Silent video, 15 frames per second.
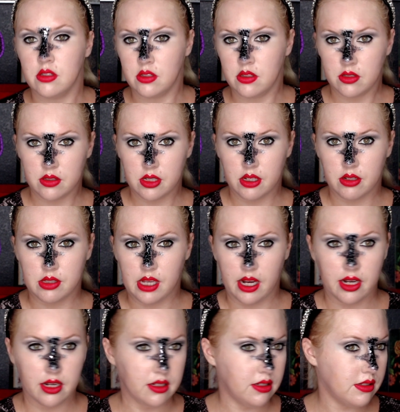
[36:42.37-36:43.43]
so
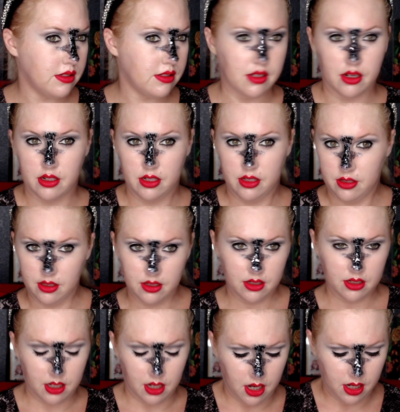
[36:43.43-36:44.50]
that is starting to
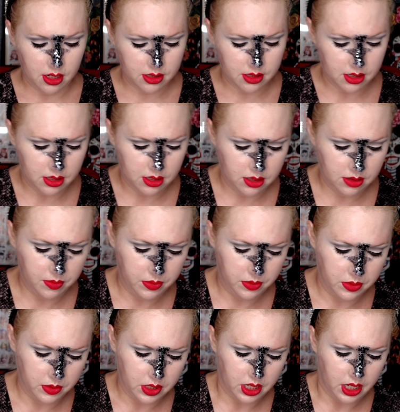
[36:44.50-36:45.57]
look awesome.
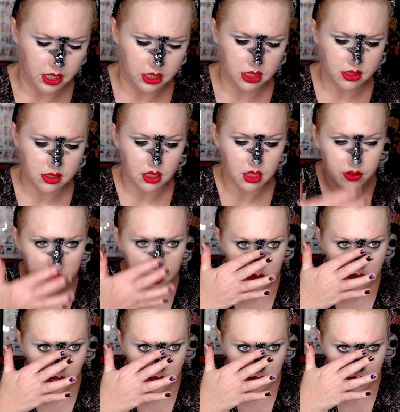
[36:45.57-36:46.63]
I just love this
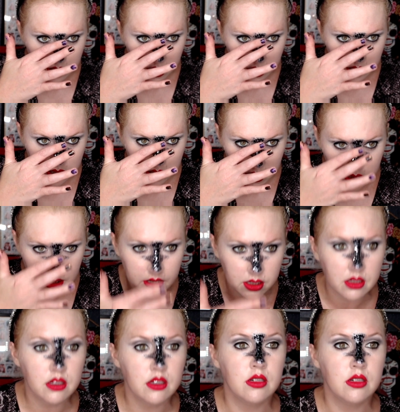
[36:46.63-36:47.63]
hexagon glitter.